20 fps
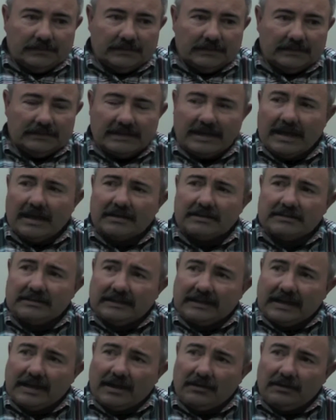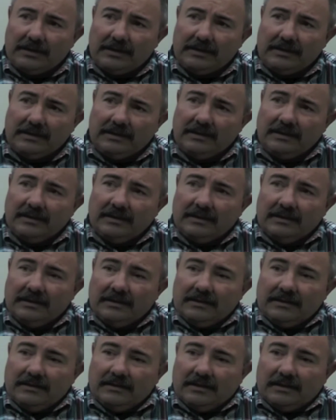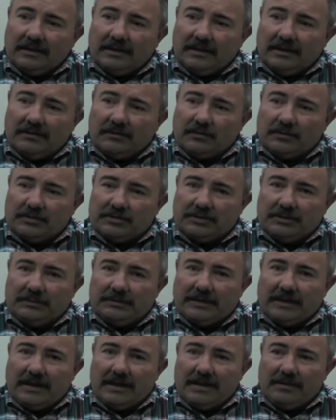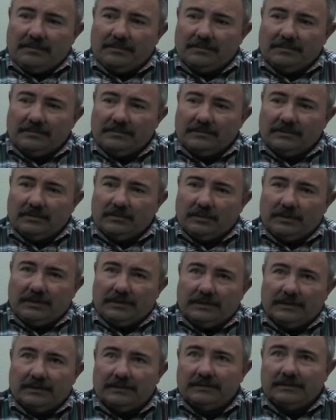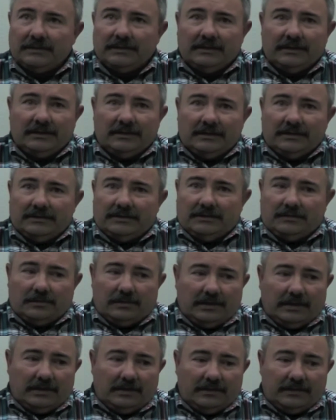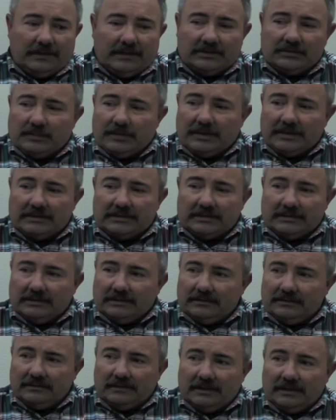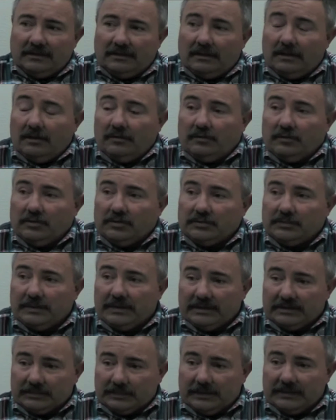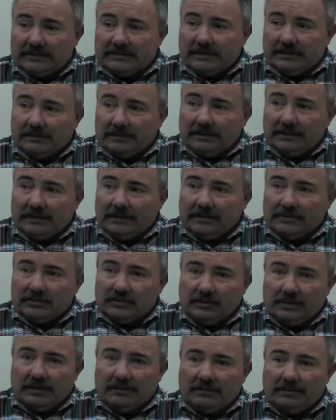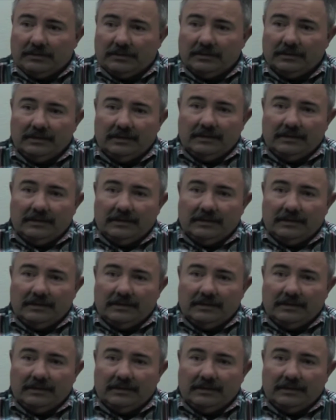taxed the county for some time with the different health aspects and law enforcement aspects and everything else. Whenever